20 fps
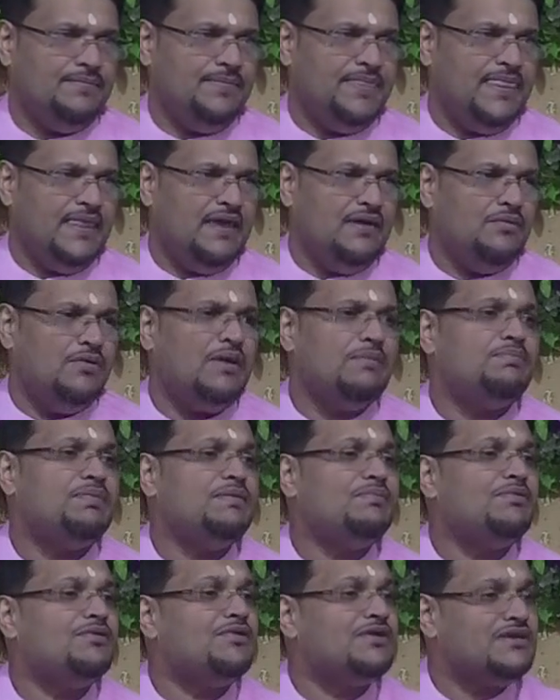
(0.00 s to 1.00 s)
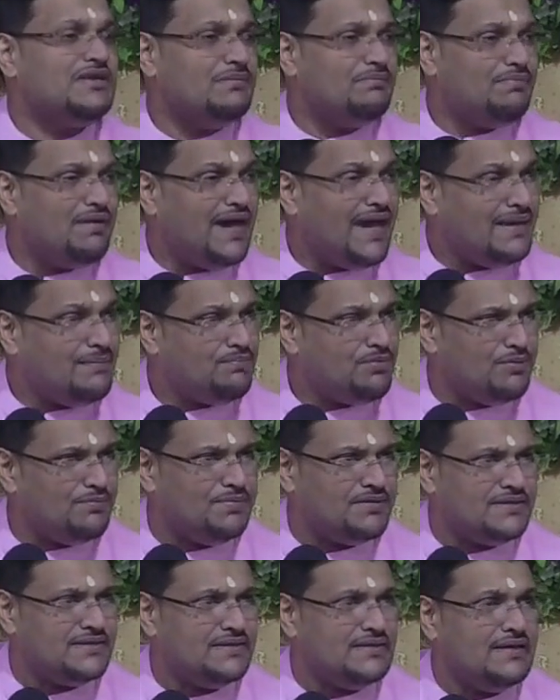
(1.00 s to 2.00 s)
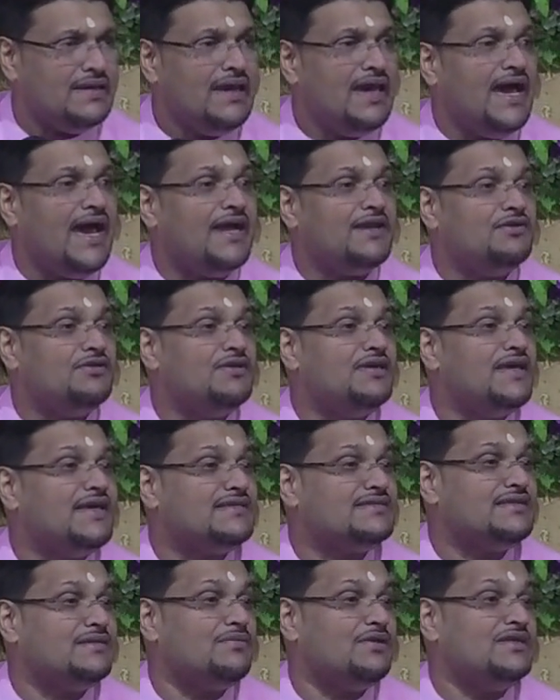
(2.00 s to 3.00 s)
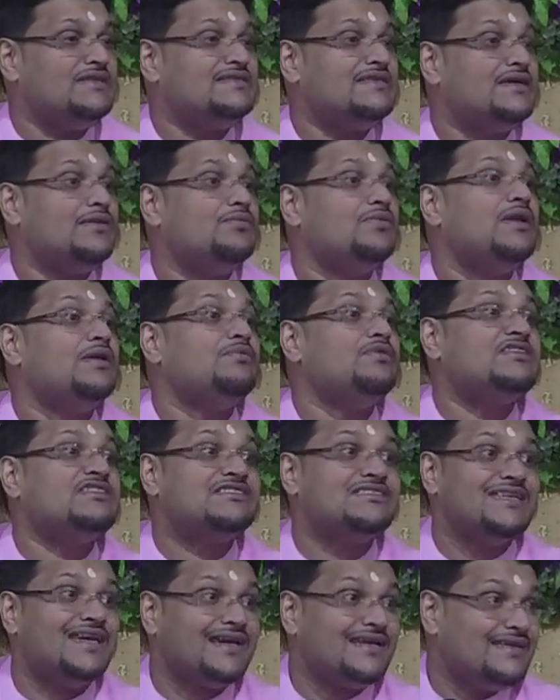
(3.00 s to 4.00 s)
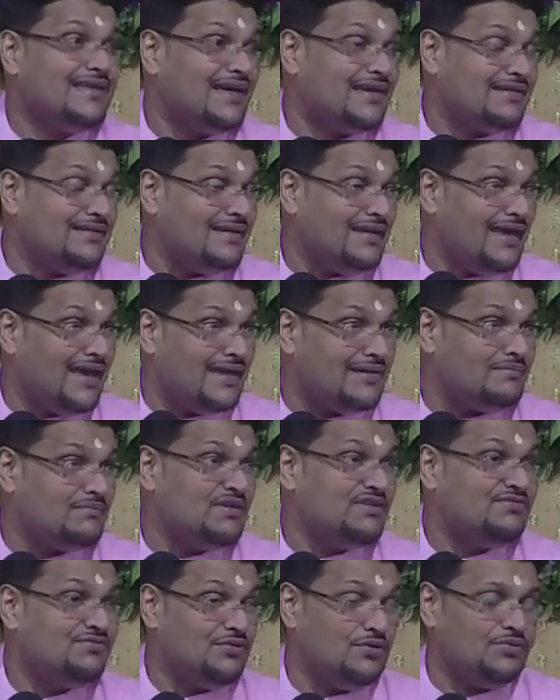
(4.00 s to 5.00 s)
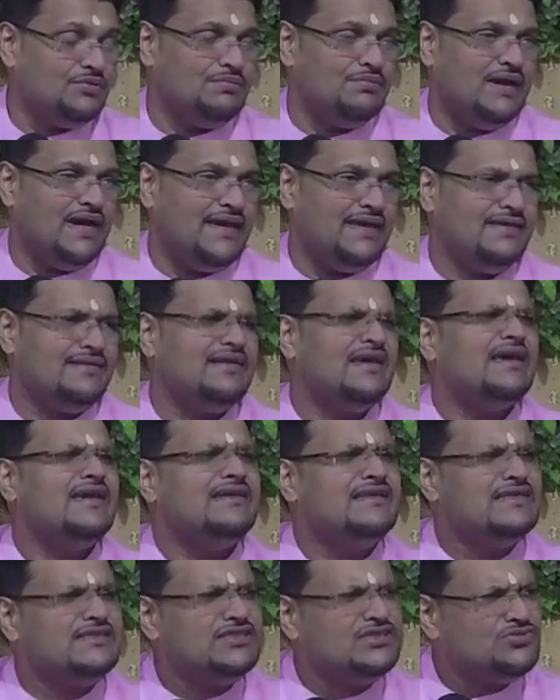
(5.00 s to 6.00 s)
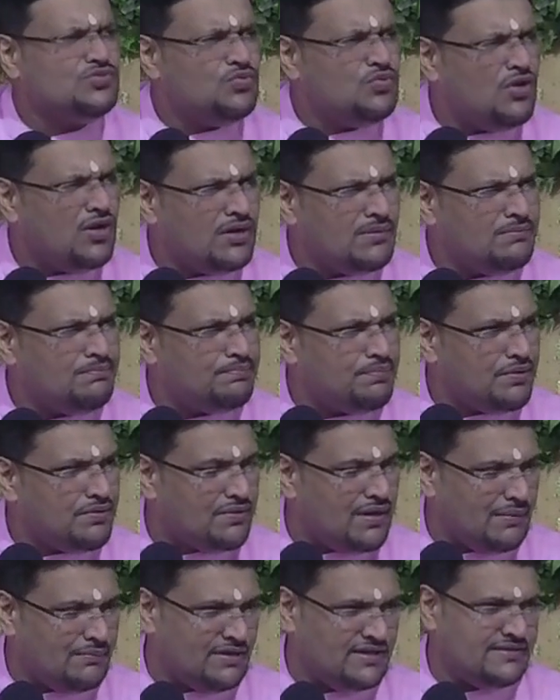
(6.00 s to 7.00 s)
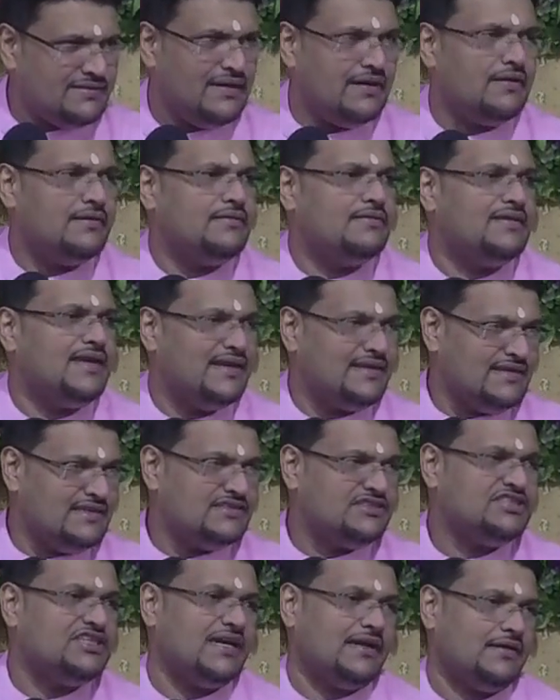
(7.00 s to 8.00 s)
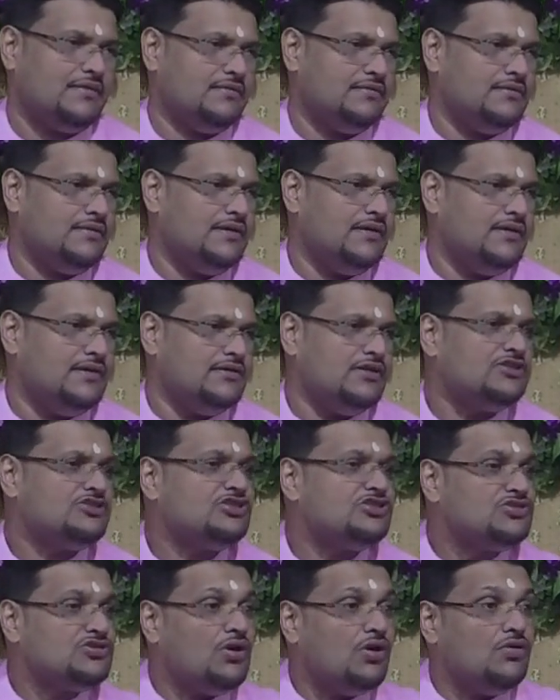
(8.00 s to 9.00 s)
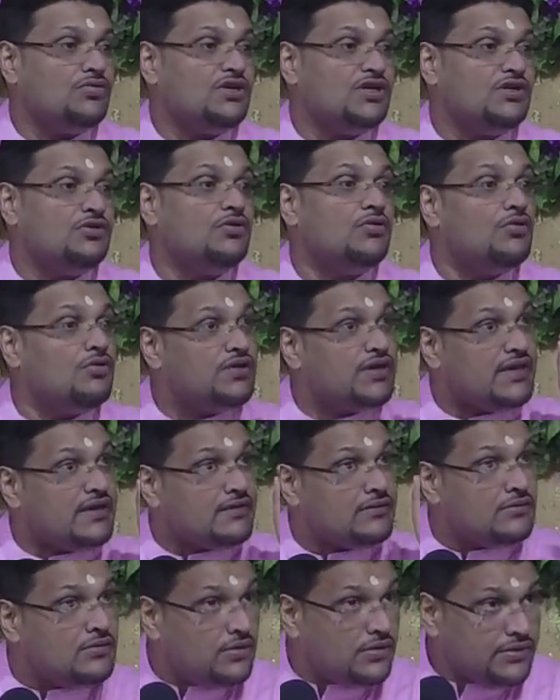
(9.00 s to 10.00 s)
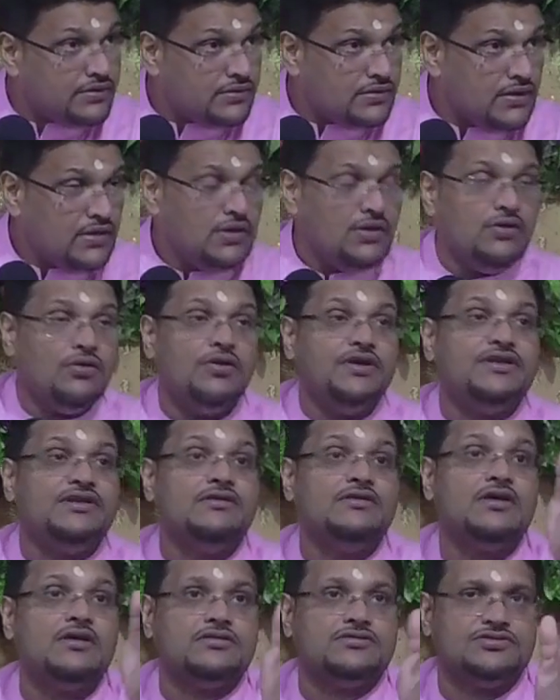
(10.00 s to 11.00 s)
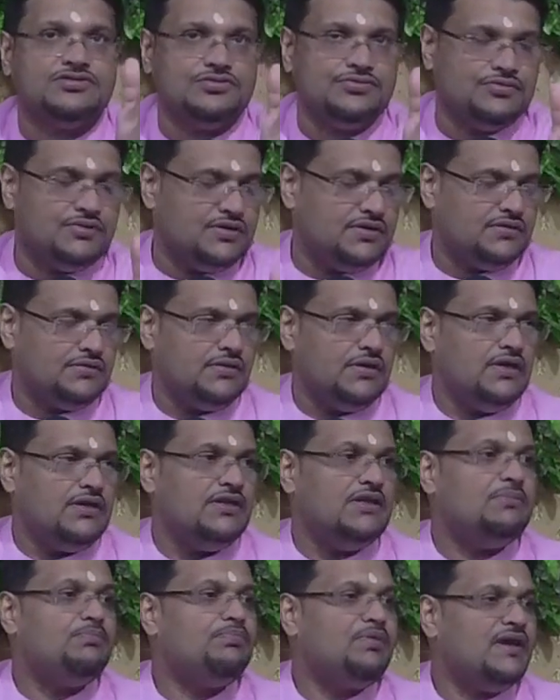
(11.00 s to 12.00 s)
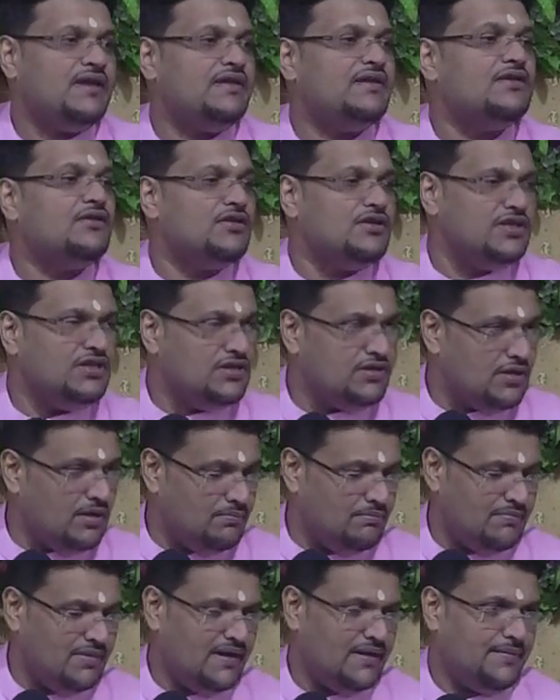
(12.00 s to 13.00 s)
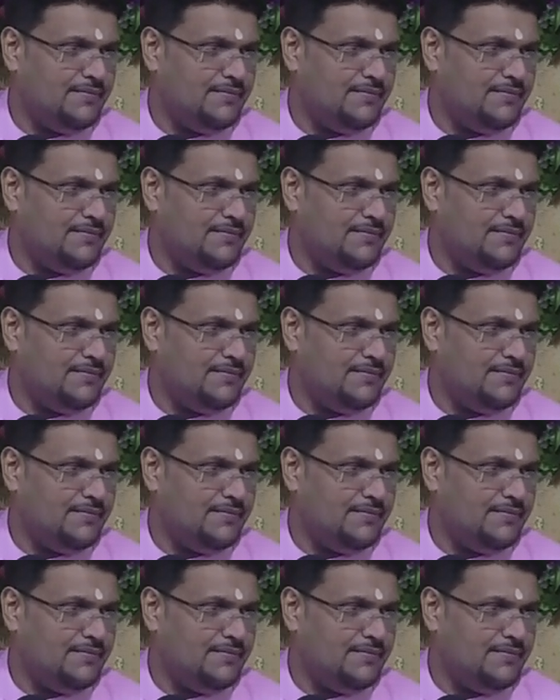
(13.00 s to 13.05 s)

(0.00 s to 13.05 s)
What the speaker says: When people want to buy property and you hear somebody say, let me check that land before we buy it, this is one parameter that they check. This is how they know, okay, good or not so good, depending on the number.